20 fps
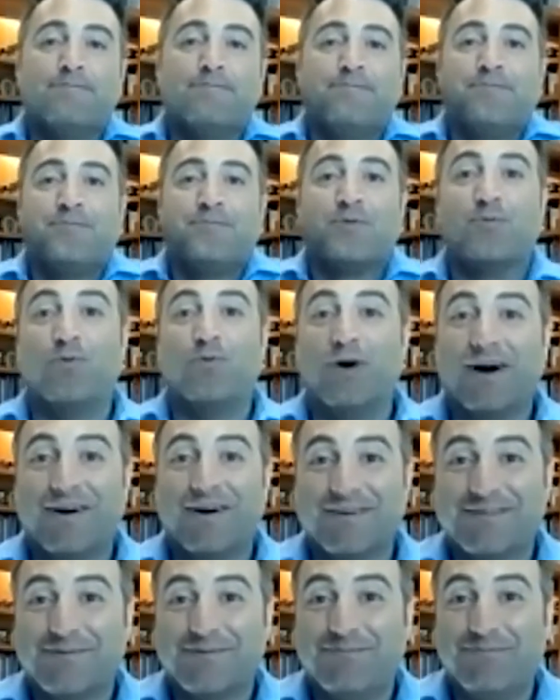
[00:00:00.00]

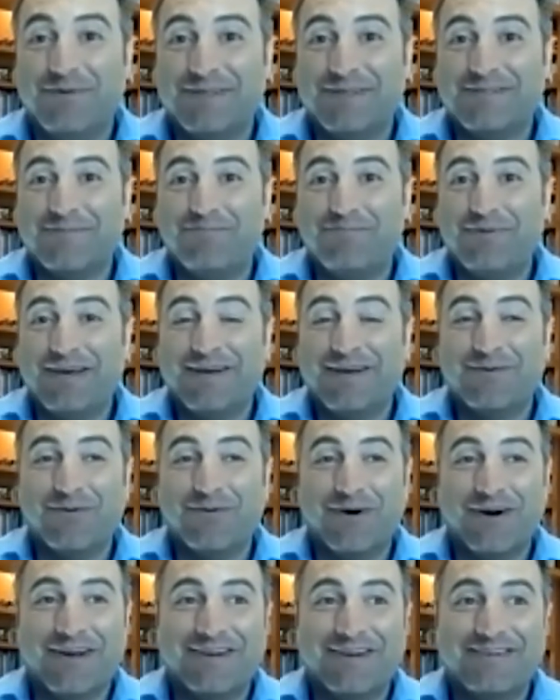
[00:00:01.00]
Well, it's a big
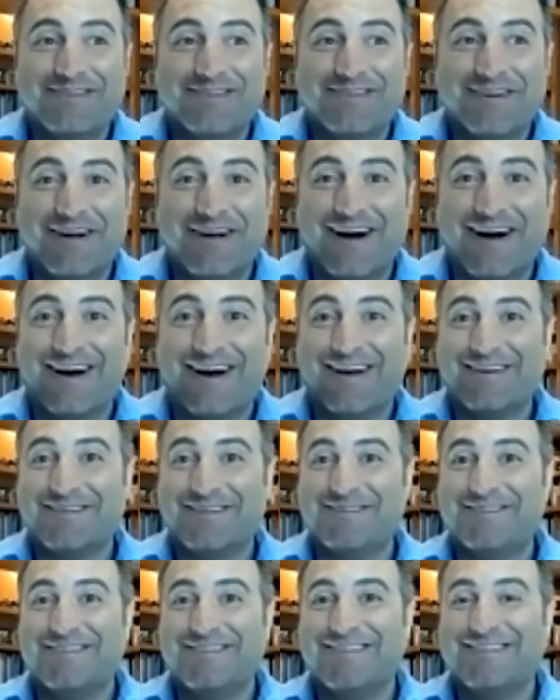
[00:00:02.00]
one.
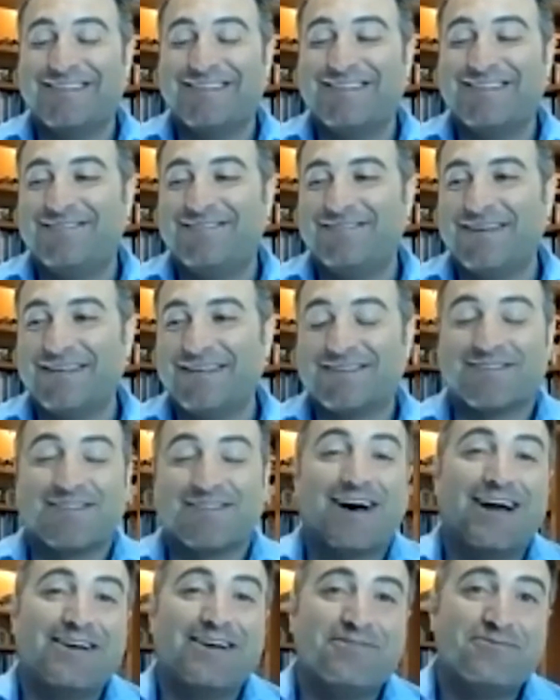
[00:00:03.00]
It's
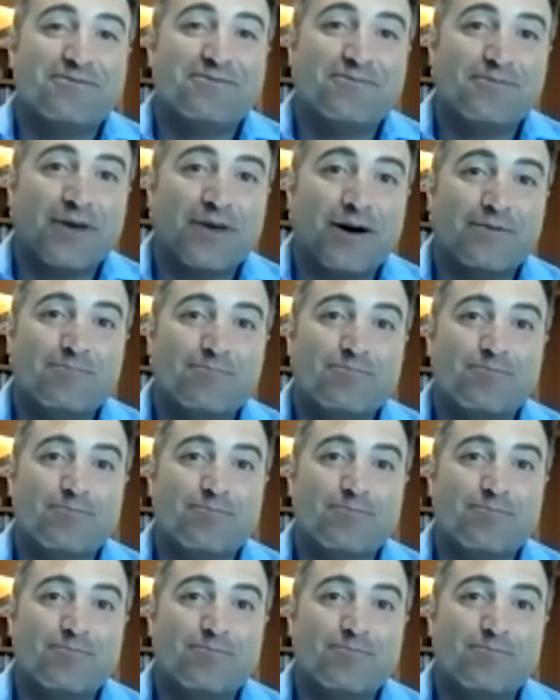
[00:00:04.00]
life. The